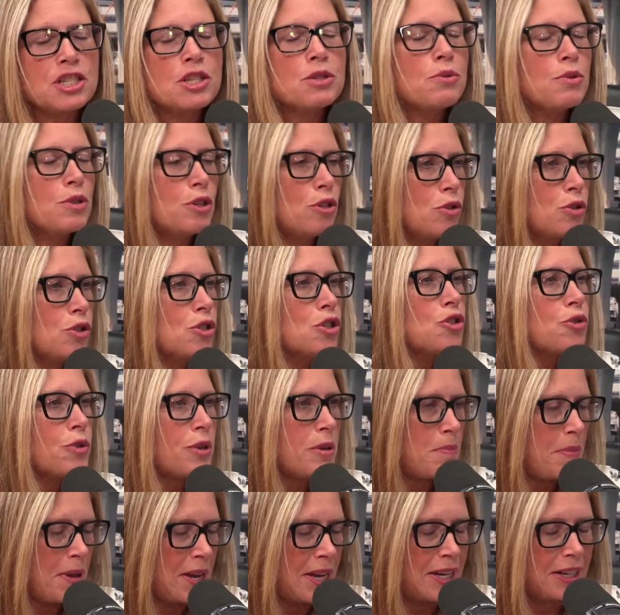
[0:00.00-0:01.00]
we use to
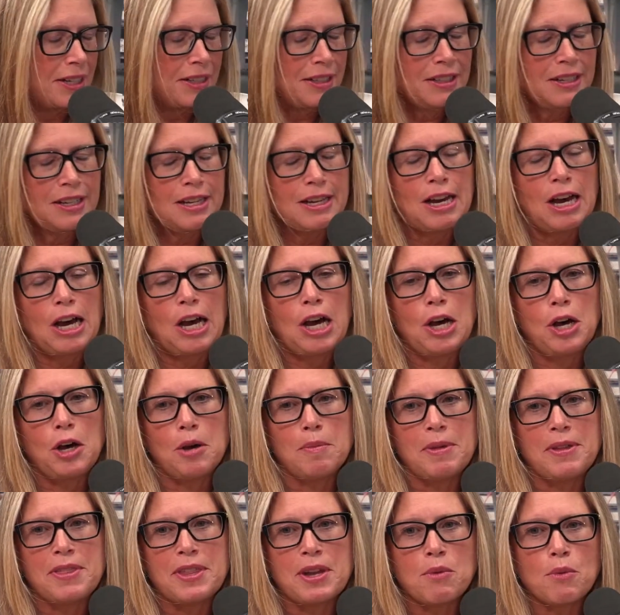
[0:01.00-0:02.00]
treat pain.
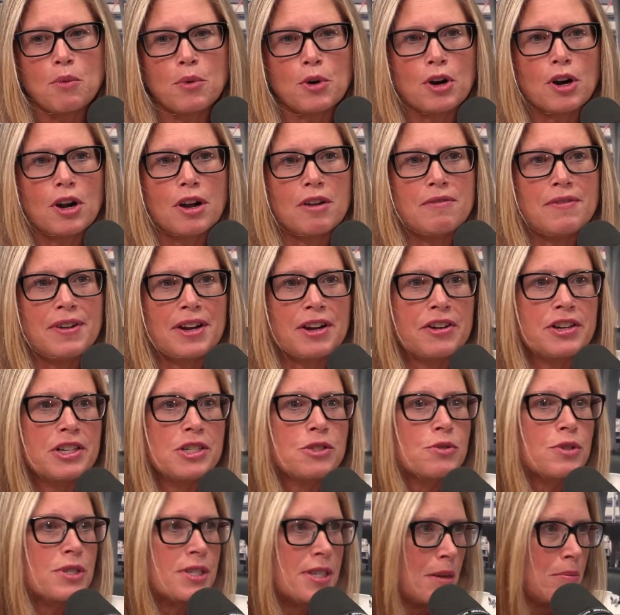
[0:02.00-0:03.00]
And they work on
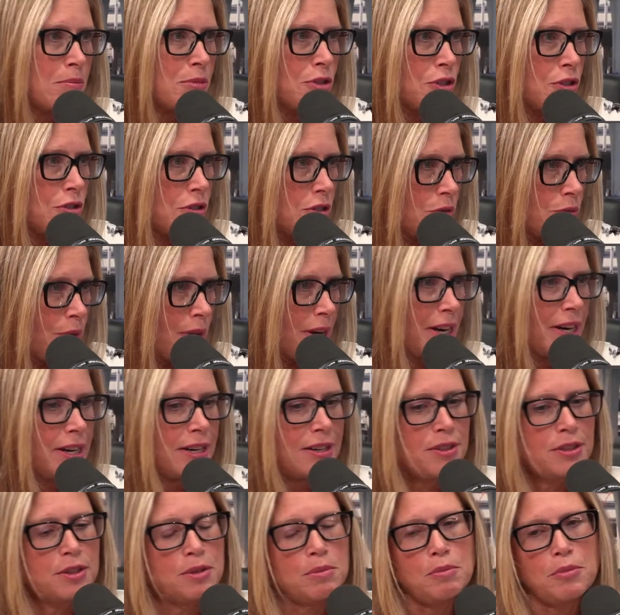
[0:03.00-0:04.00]
various receptors, right,
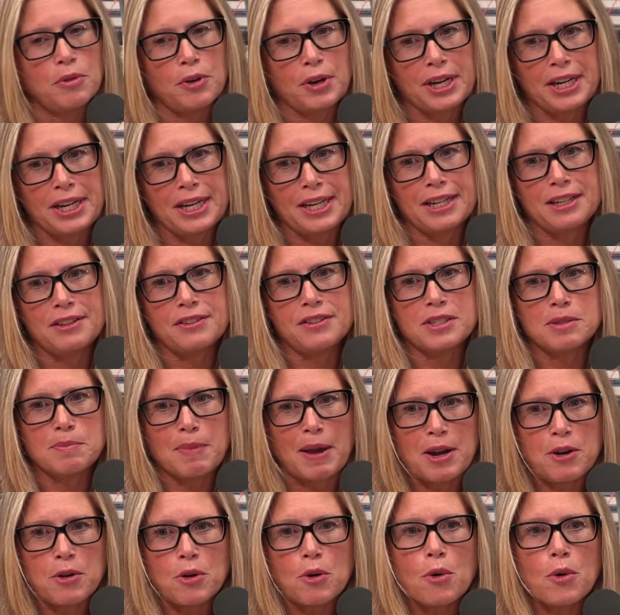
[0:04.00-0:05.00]
in the brain and the
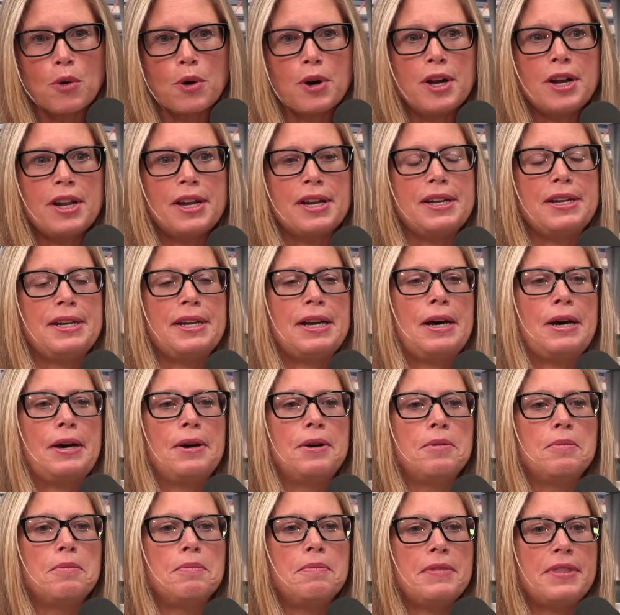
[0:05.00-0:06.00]
spinal cord, and
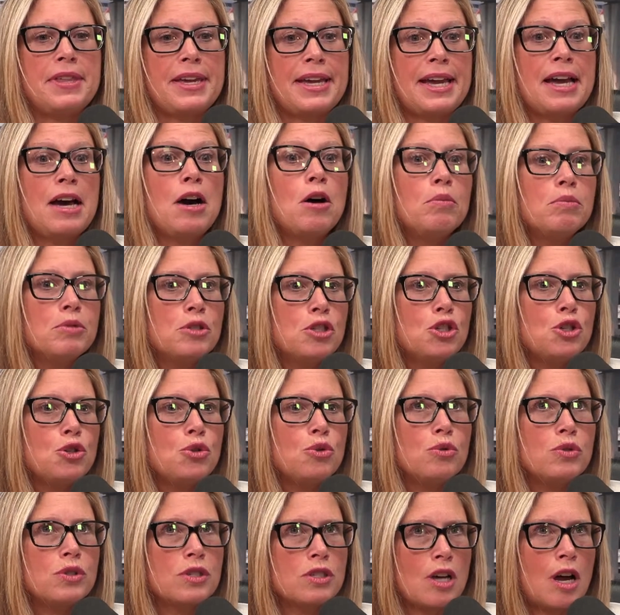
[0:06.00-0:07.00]
they help
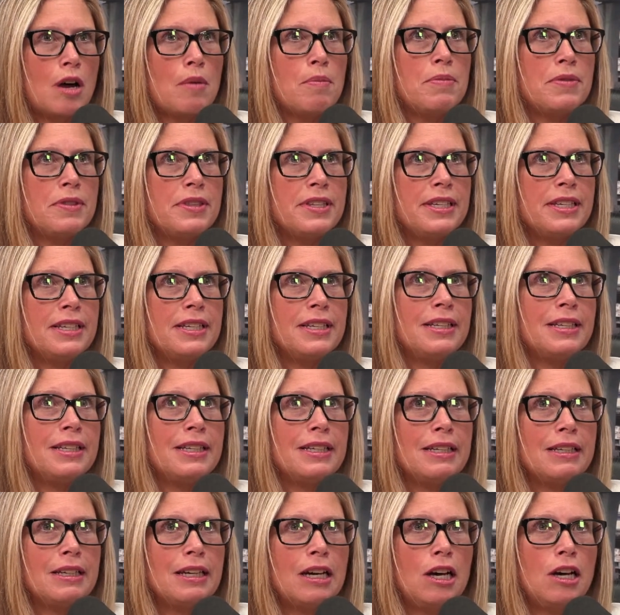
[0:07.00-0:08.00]
to stop
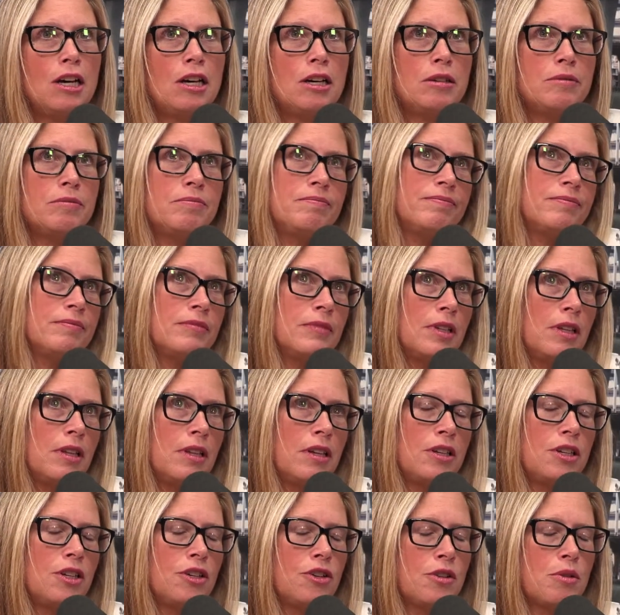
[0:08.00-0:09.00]
the
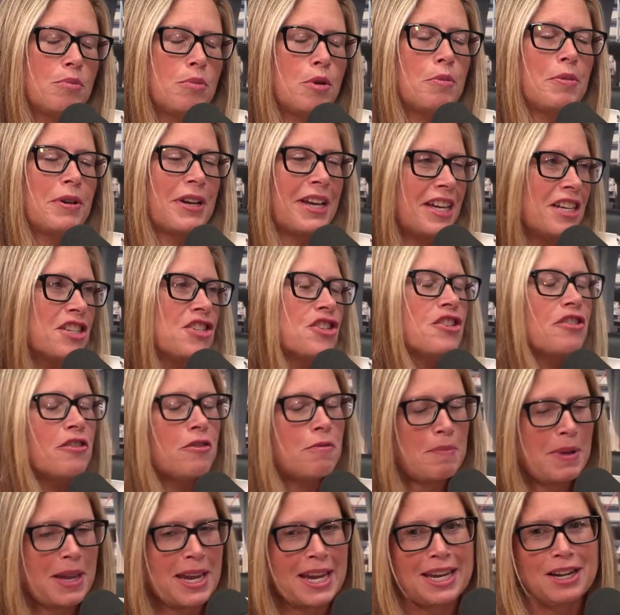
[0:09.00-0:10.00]
propagation
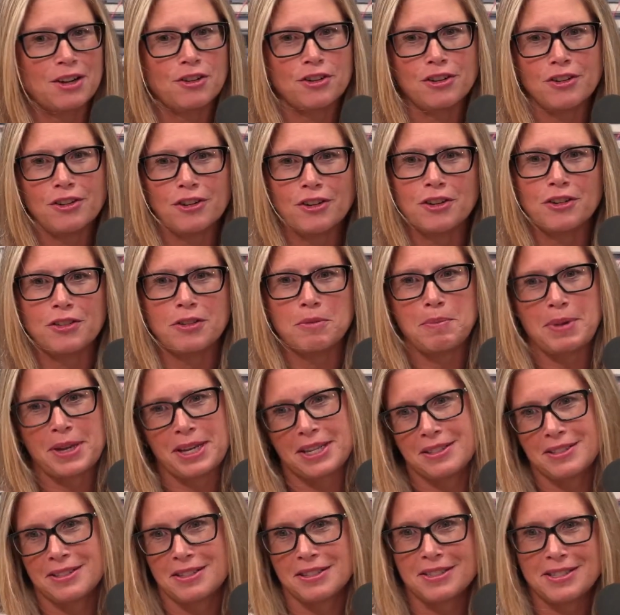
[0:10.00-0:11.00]
of pain or the
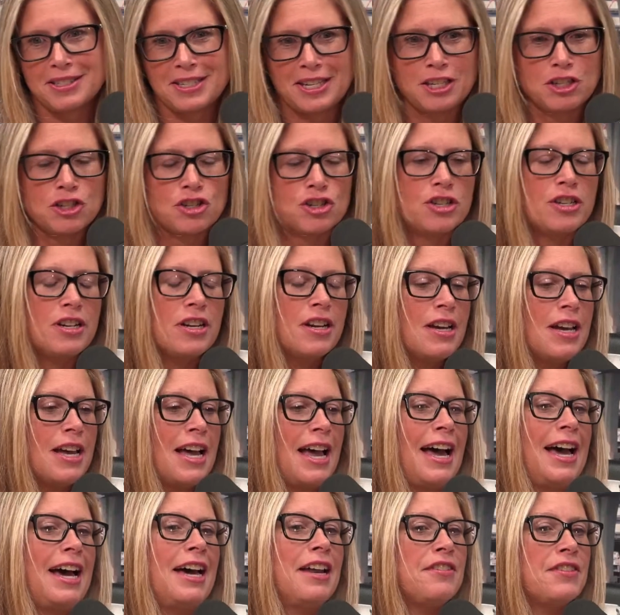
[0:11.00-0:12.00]
pain sensation.
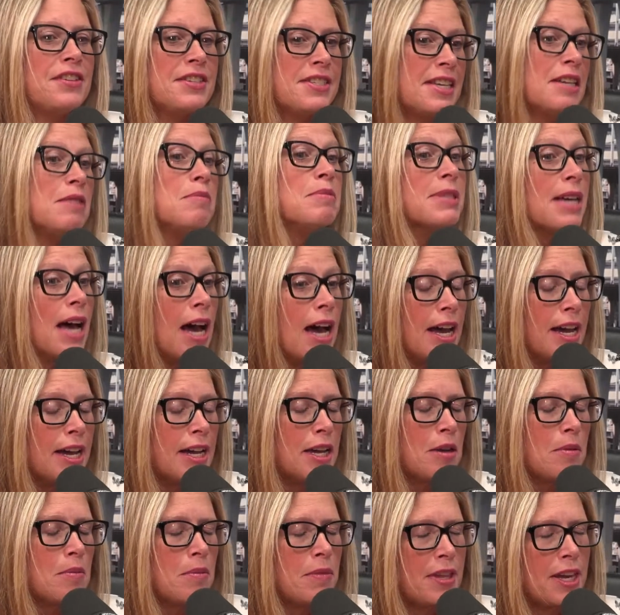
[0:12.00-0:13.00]
And at the same
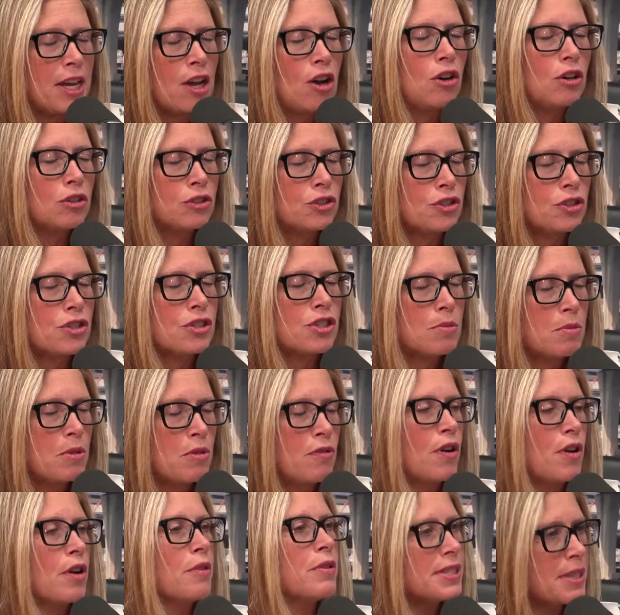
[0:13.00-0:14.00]
time, they alter some
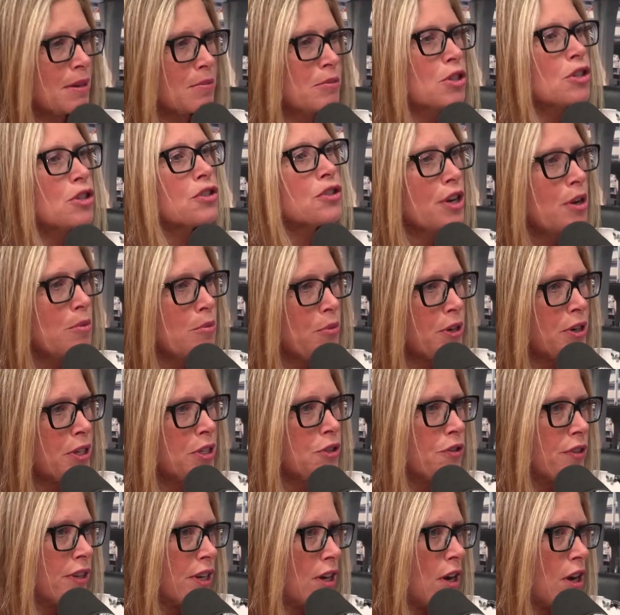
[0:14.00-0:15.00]
of our receptors in our brain,
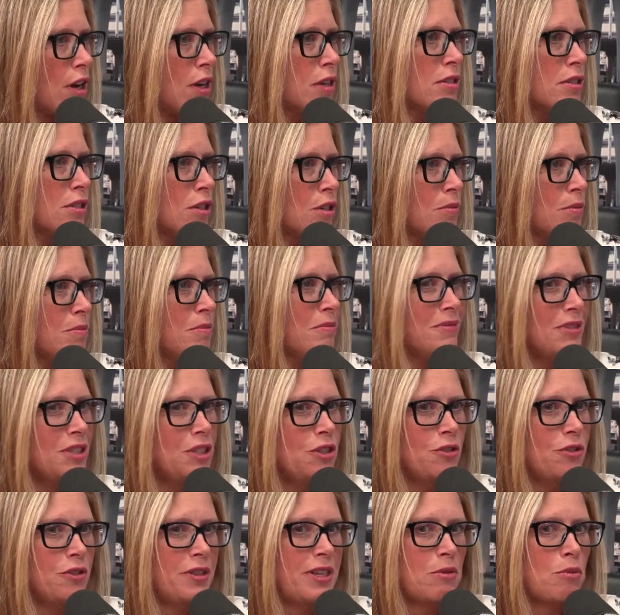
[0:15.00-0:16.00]
so they cause some,
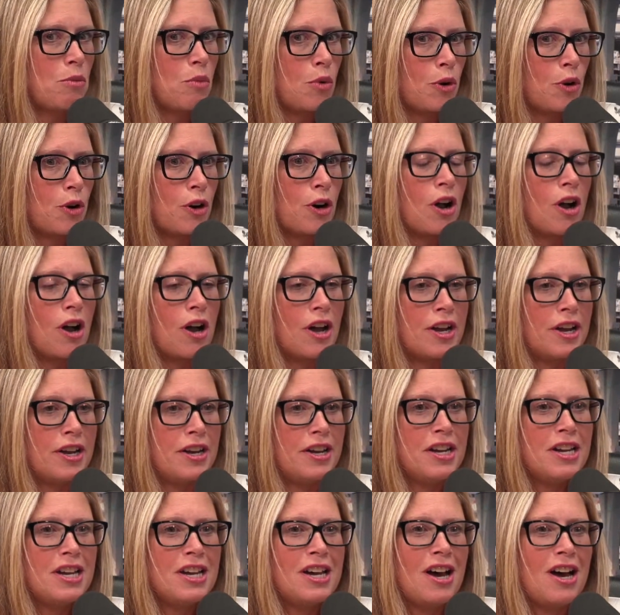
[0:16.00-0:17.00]
they work
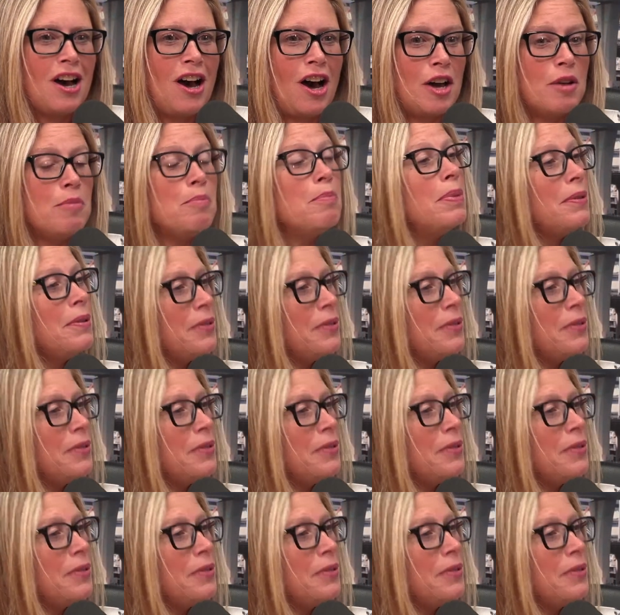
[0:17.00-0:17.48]
on the